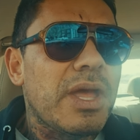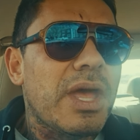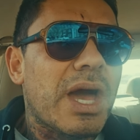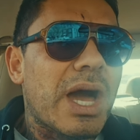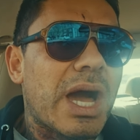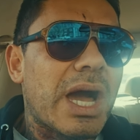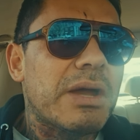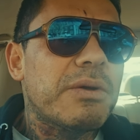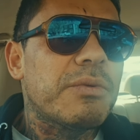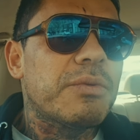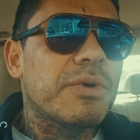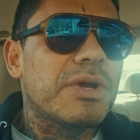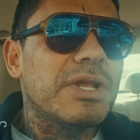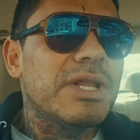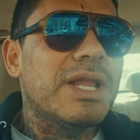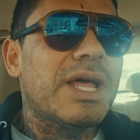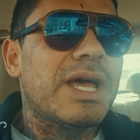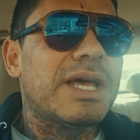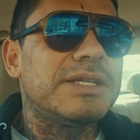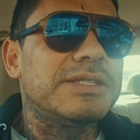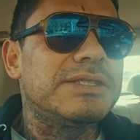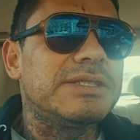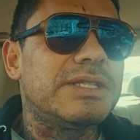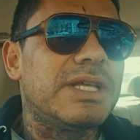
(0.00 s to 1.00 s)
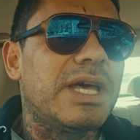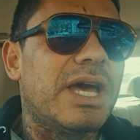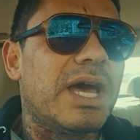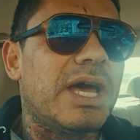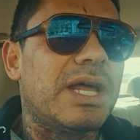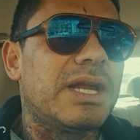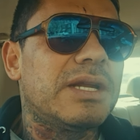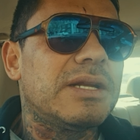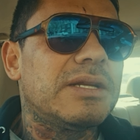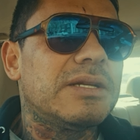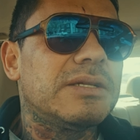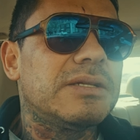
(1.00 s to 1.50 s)
I realized
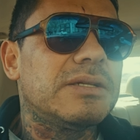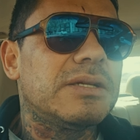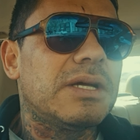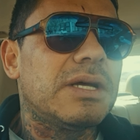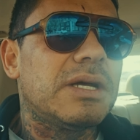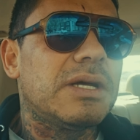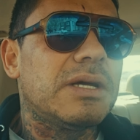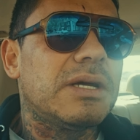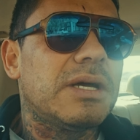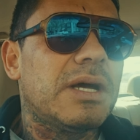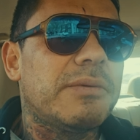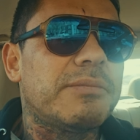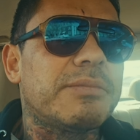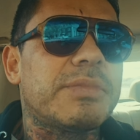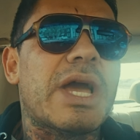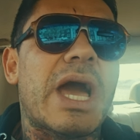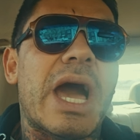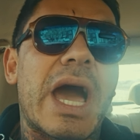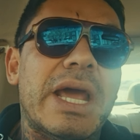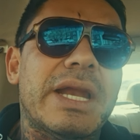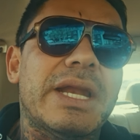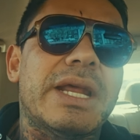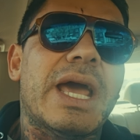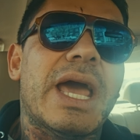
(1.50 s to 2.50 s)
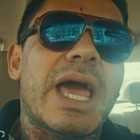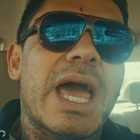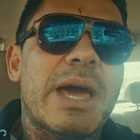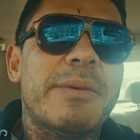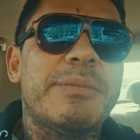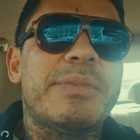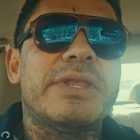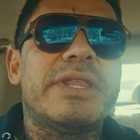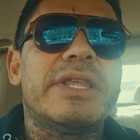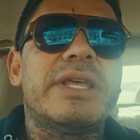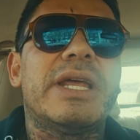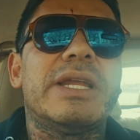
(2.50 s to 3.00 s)
that I'm kind of
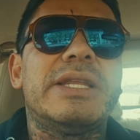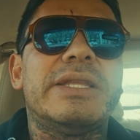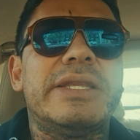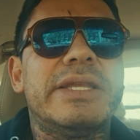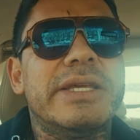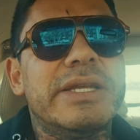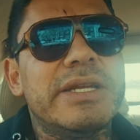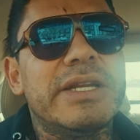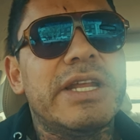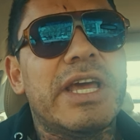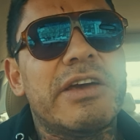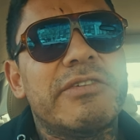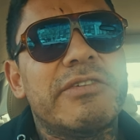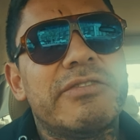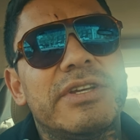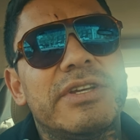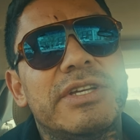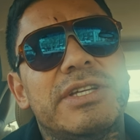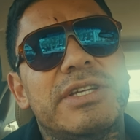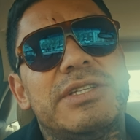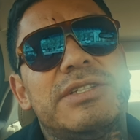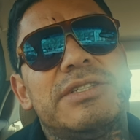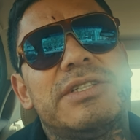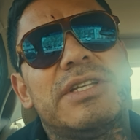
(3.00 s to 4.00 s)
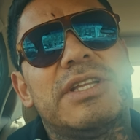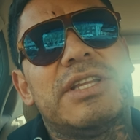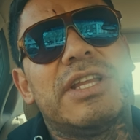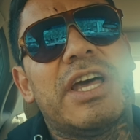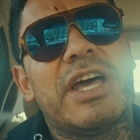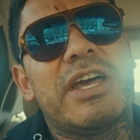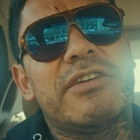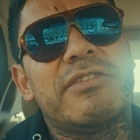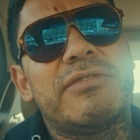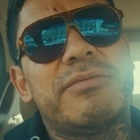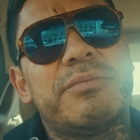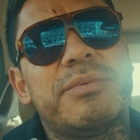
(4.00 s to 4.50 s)
happy that I didn't have an easy
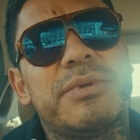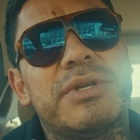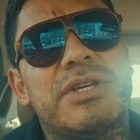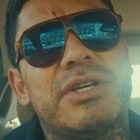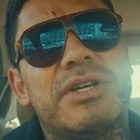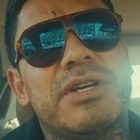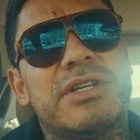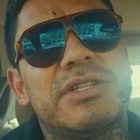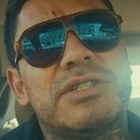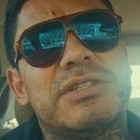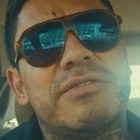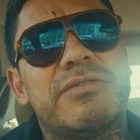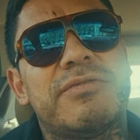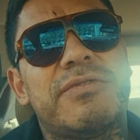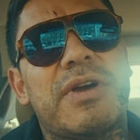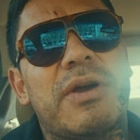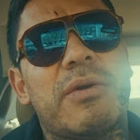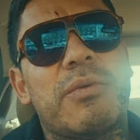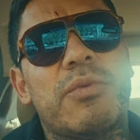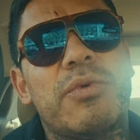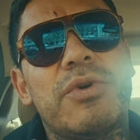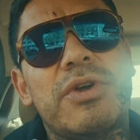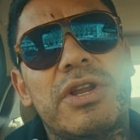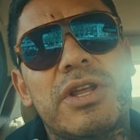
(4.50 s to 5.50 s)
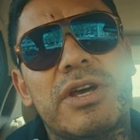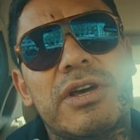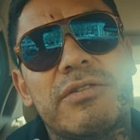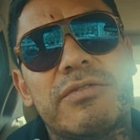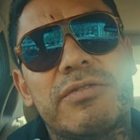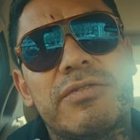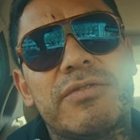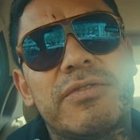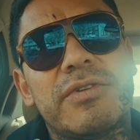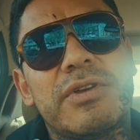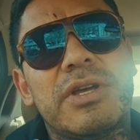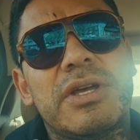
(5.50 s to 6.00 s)
life, because if I would
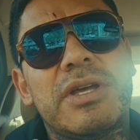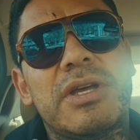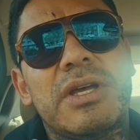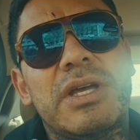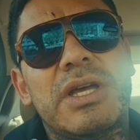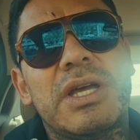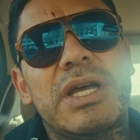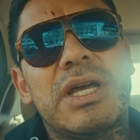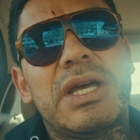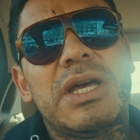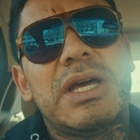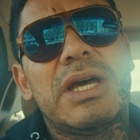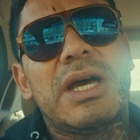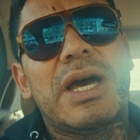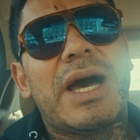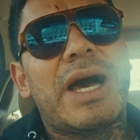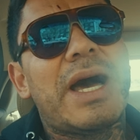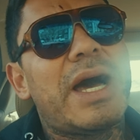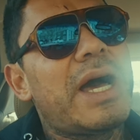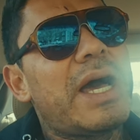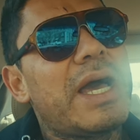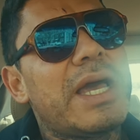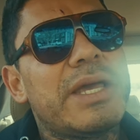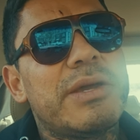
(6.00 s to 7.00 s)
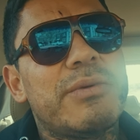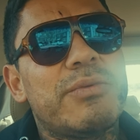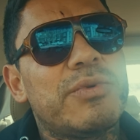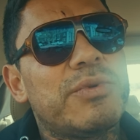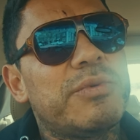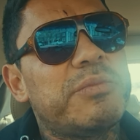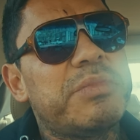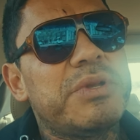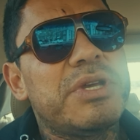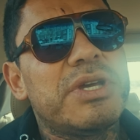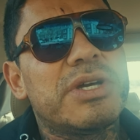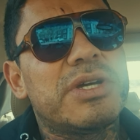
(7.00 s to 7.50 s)
have, I
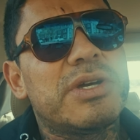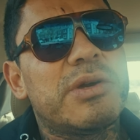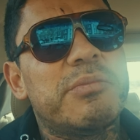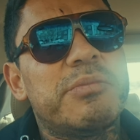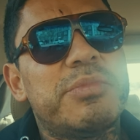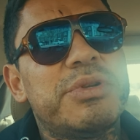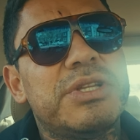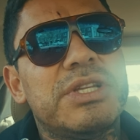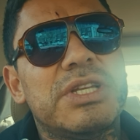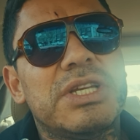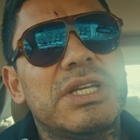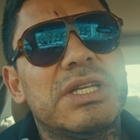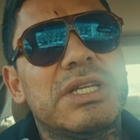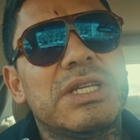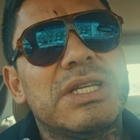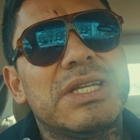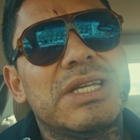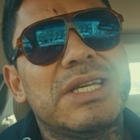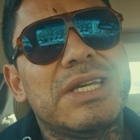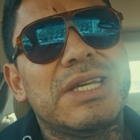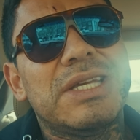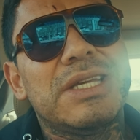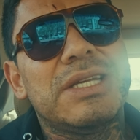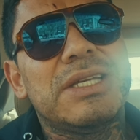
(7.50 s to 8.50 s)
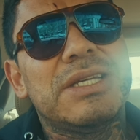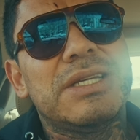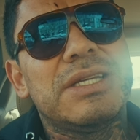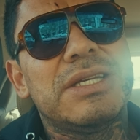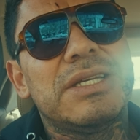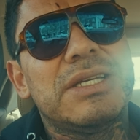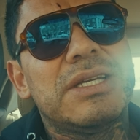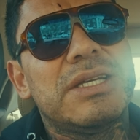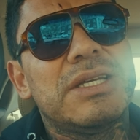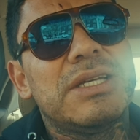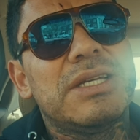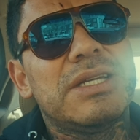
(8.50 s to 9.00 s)
would be a completely
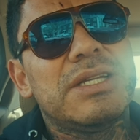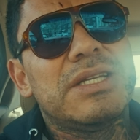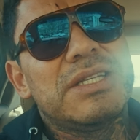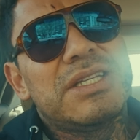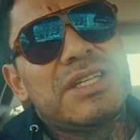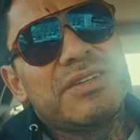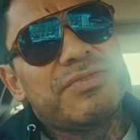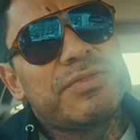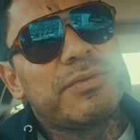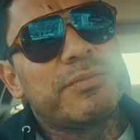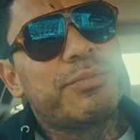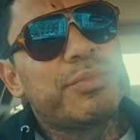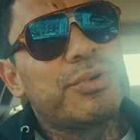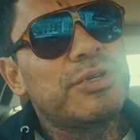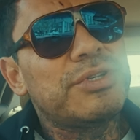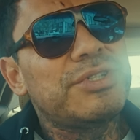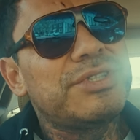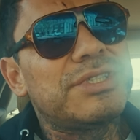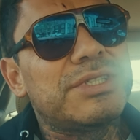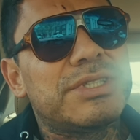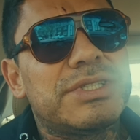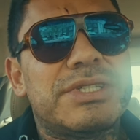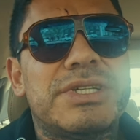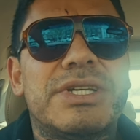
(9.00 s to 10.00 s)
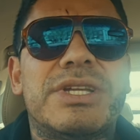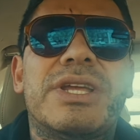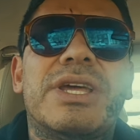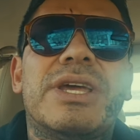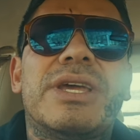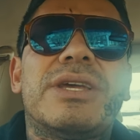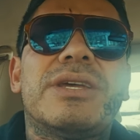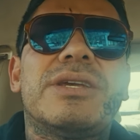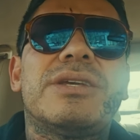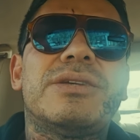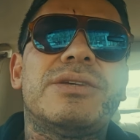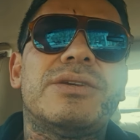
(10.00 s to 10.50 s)
different person
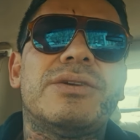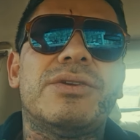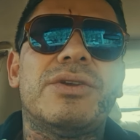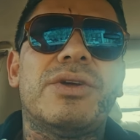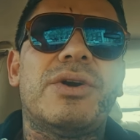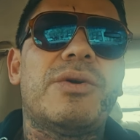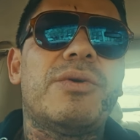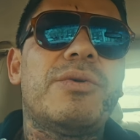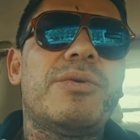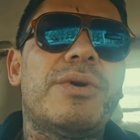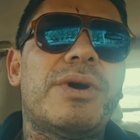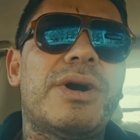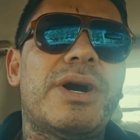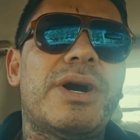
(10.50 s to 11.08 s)
today, you know.